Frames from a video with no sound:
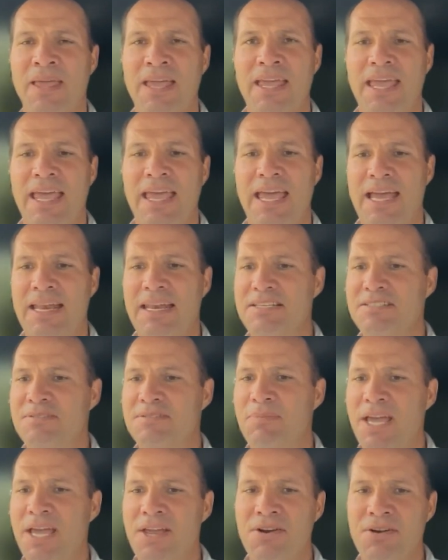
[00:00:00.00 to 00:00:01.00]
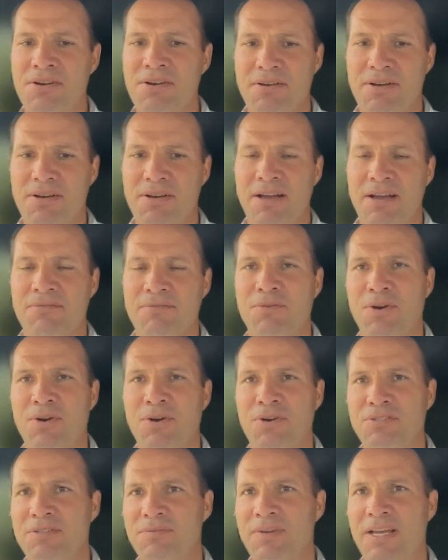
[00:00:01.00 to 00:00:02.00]
And as mayor of
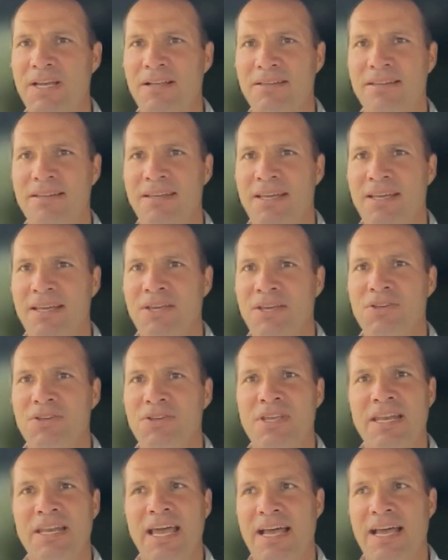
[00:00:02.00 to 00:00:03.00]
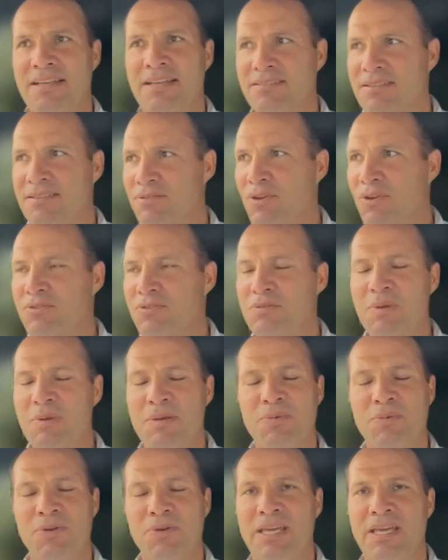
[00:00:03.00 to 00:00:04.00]
Roosevelt, you can ask those
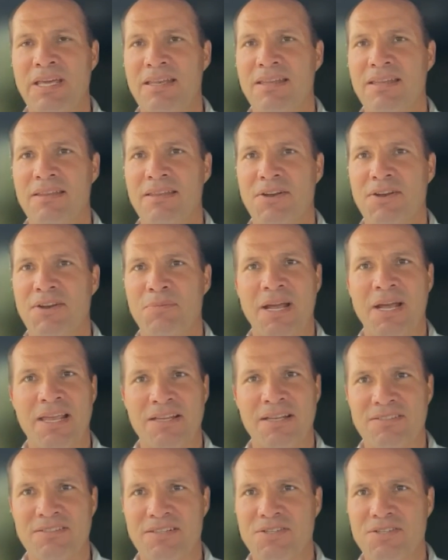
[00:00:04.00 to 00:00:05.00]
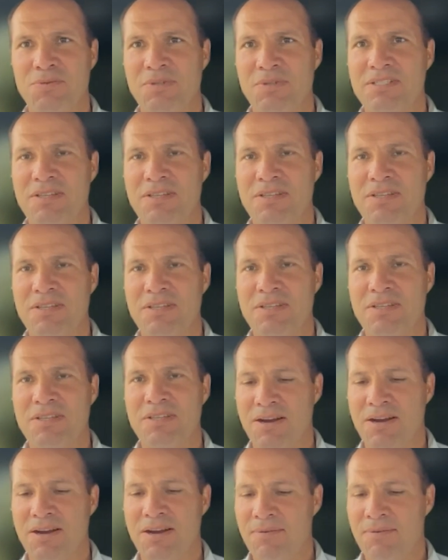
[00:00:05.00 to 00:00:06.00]
people that are my constituents there.
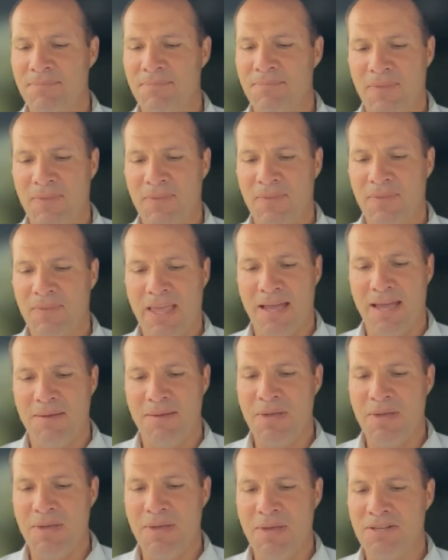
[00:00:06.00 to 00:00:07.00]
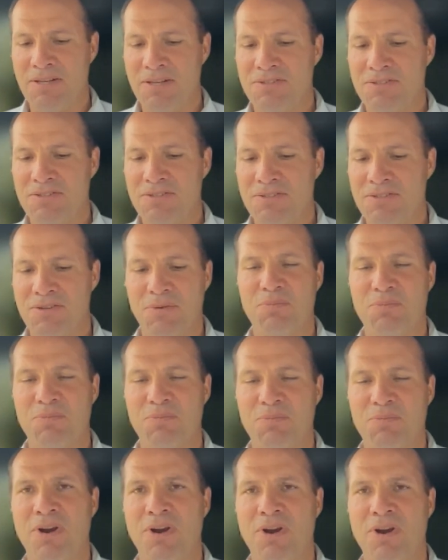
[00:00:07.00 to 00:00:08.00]
I made certain promises and I
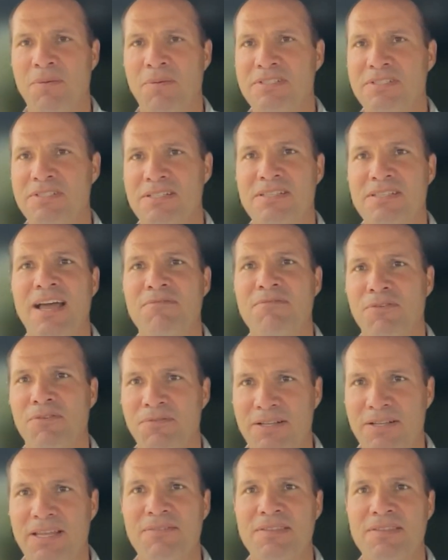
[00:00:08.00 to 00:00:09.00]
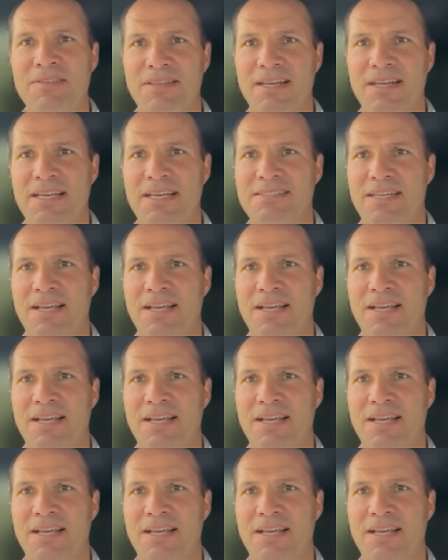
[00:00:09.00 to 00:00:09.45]
fulfilled everything that I said I would do.